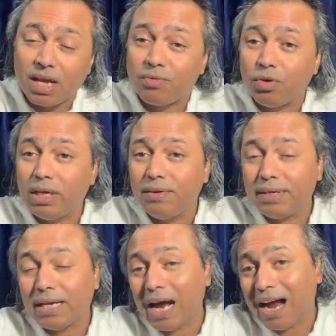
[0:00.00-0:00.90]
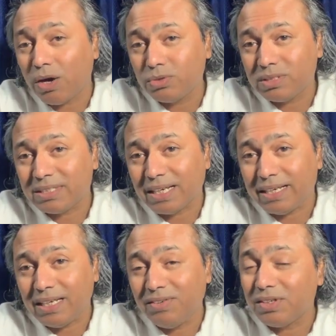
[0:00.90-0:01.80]
if you leave it outside
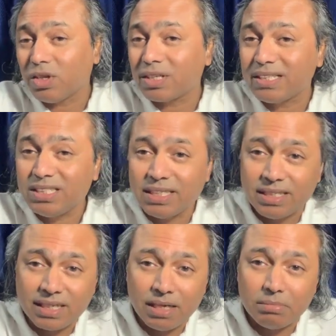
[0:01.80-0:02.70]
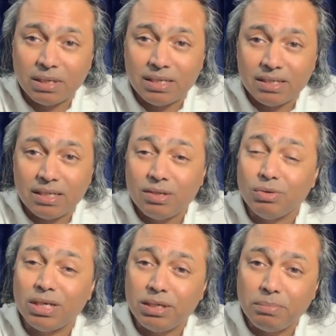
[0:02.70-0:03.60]
leave it on the kitchen table
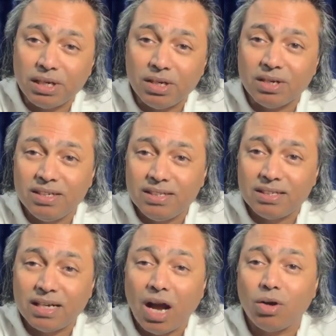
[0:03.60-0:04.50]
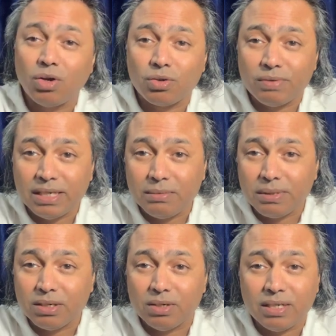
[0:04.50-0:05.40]
will it be good how long will it
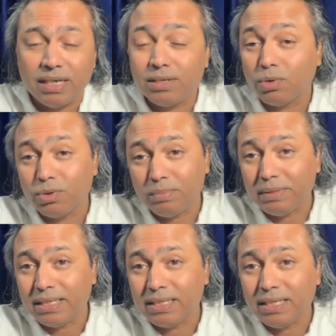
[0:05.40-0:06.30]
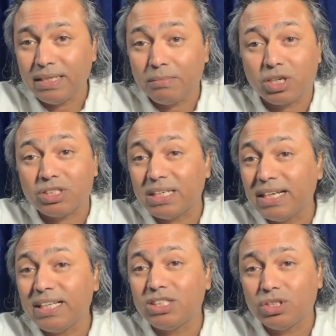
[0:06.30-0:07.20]
be good it won't be because
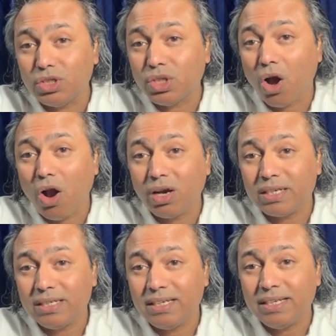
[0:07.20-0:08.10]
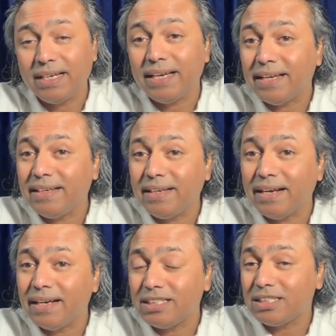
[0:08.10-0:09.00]
it is not in
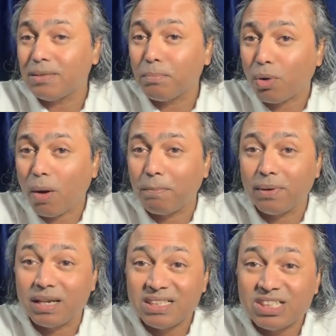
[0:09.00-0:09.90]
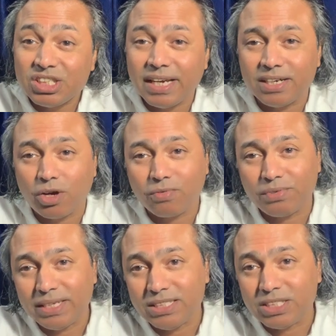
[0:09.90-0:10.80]
its proper state of
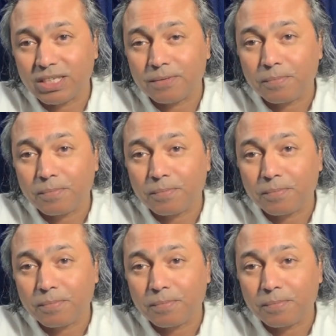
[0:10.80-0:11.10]
nature